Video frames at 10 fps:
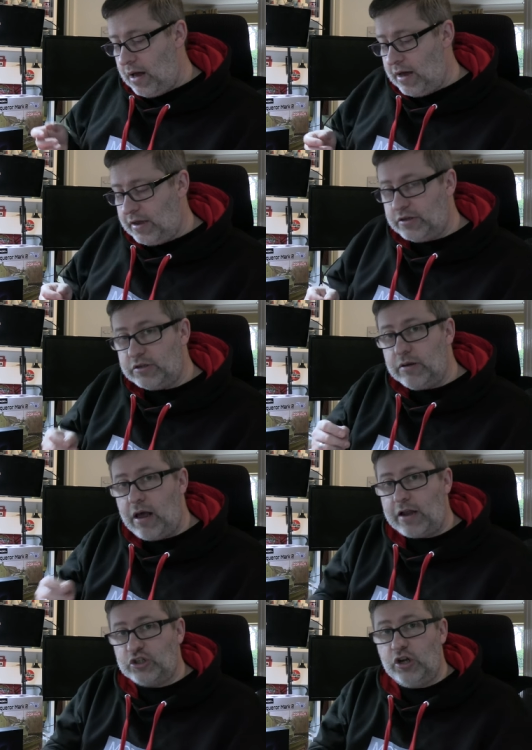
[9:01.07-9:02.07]
and
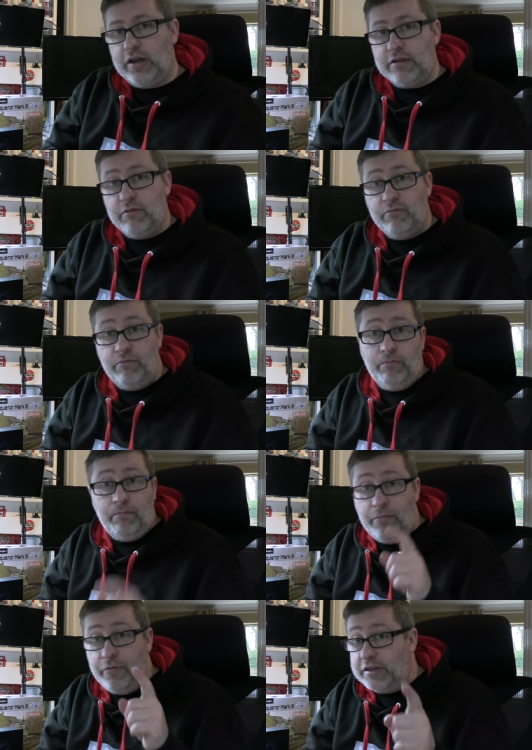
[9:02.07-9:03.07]
actually
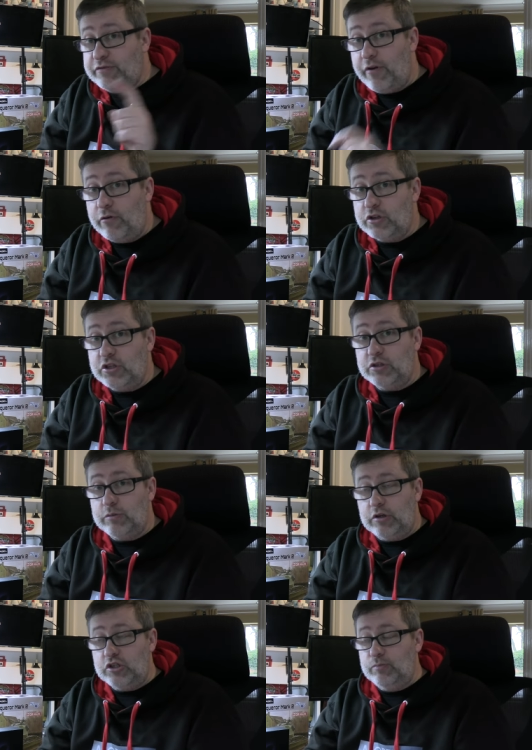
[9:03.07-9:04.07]
this
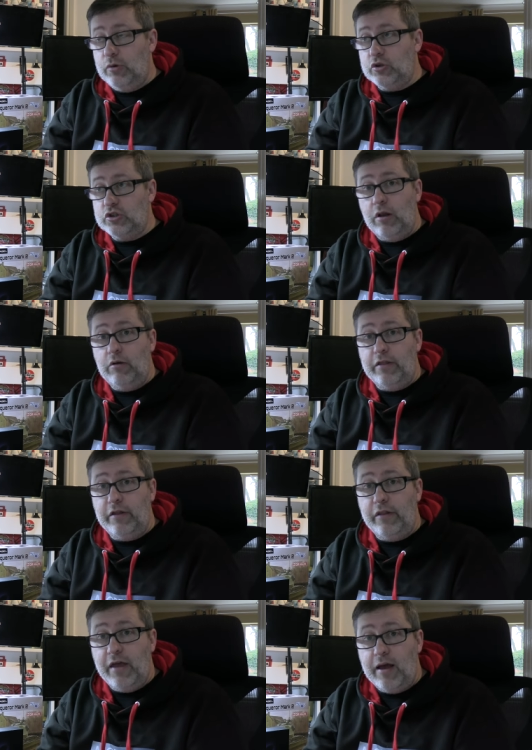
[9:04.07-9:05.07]
focuses more slowly
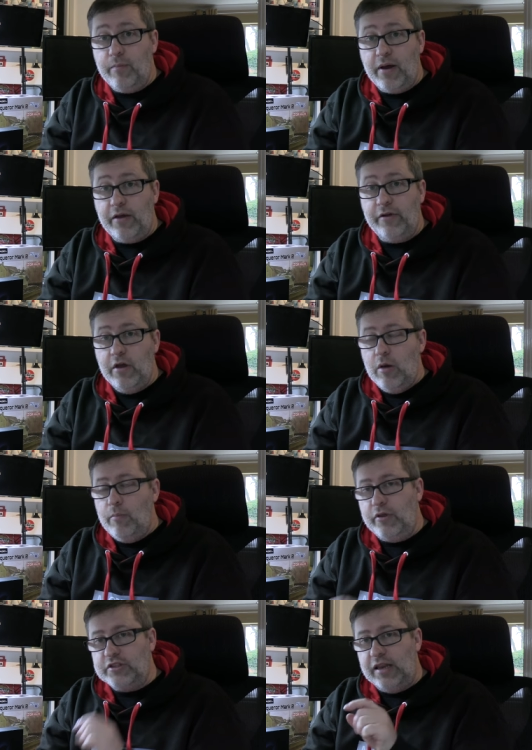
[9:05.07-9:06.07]
than the iPad.
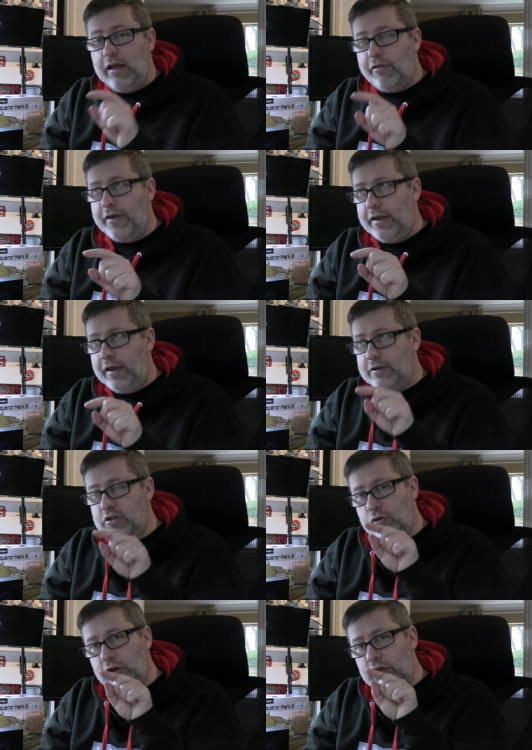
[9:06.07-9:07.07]
But there's a little thing you can
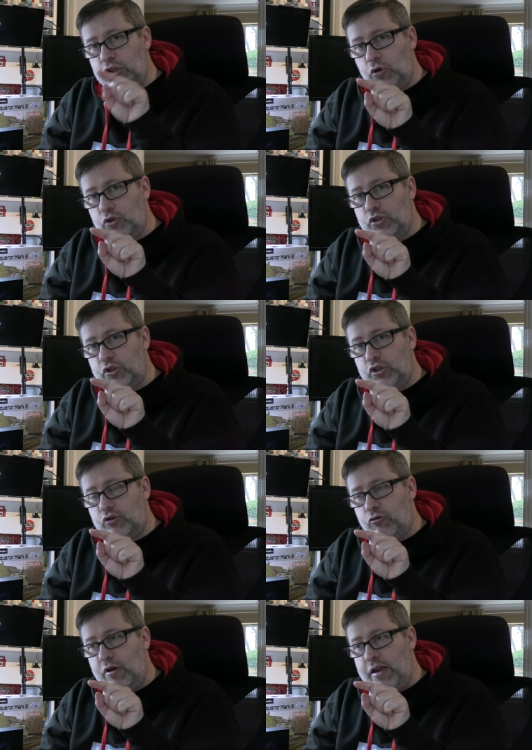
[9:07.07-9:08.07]
do. You can touch the
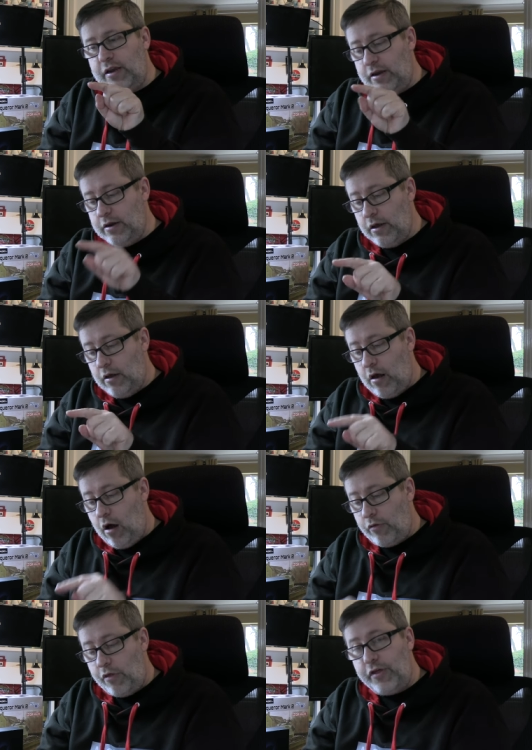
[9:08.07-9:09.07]
screen
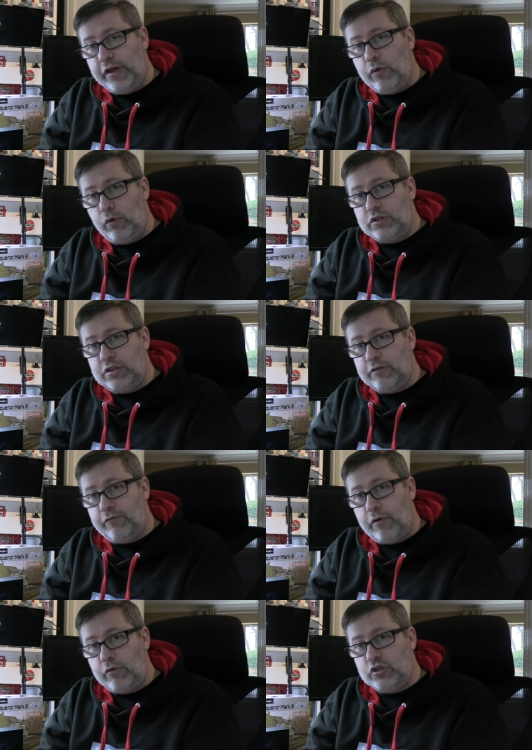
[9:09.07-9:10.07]
on the thing you want it to
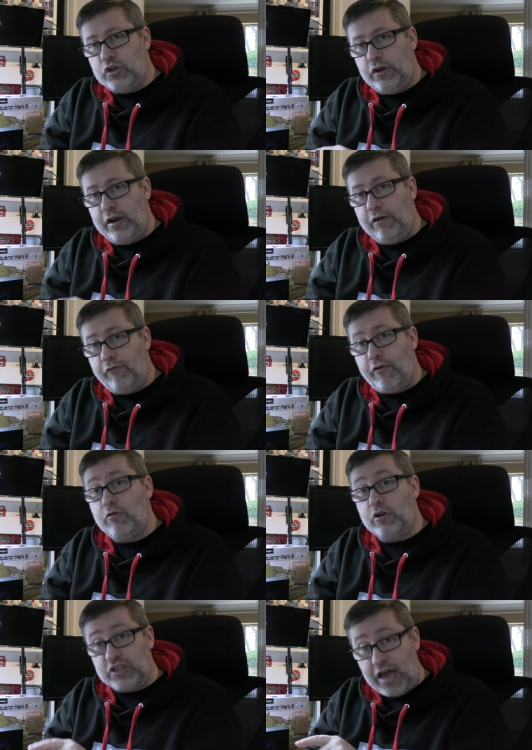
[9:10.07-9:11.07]
focus on and it'll
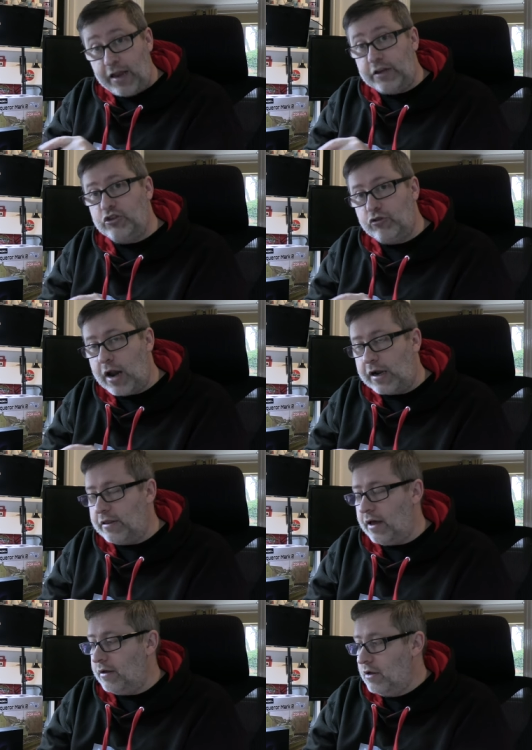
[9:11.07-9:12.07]
focus and track
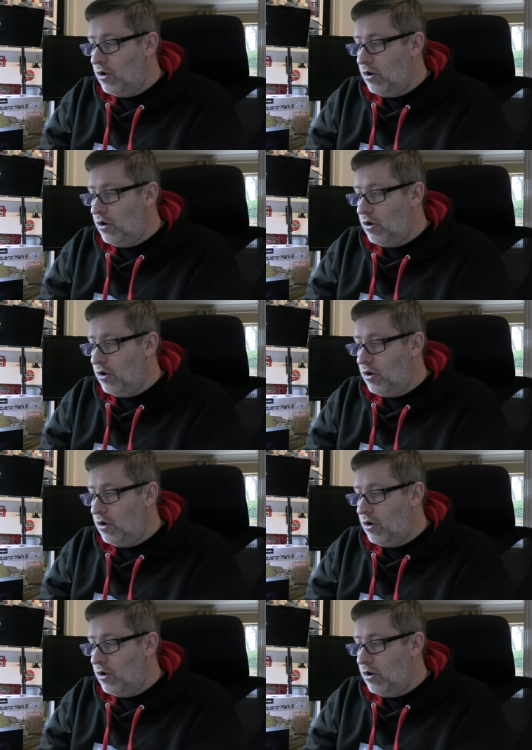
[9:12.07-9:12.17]
that